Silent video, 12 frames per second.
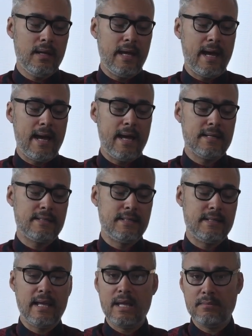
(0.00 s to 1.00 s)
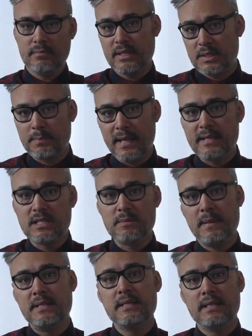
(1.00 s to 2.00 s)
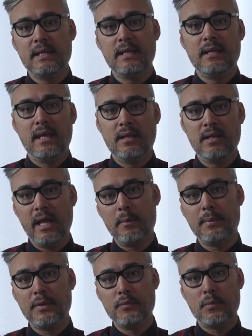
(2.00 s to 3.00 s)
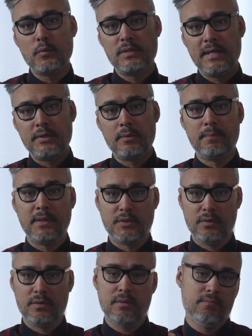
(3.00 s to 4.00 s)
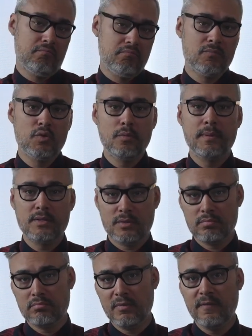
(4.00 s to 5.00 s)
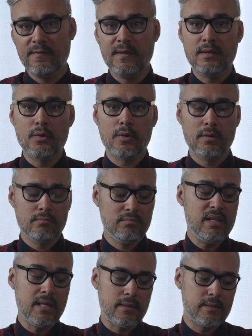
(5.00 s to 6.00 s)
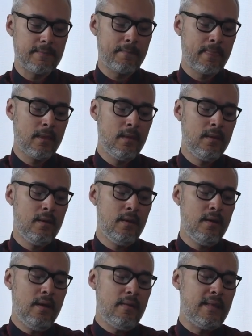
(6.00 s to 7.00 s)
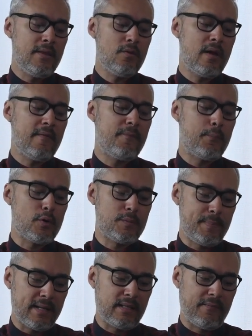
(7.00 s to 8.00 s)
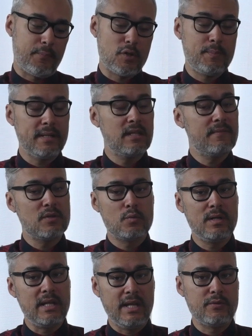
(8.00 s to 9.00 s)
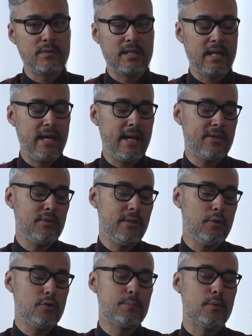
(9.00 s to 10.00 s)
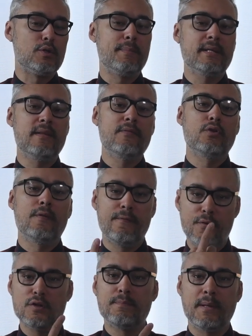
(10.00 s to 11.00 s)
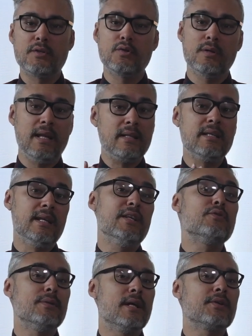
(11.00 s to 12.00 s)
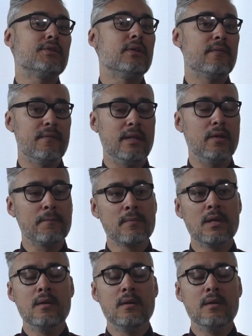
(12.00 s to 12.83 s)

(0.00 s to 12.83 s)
As the name explains, it's basically helping you rotate your picture to best fit your needs. Then you have perspective. Perspective is really interesting. I actually used perspective on the first picture in the introduction of the video.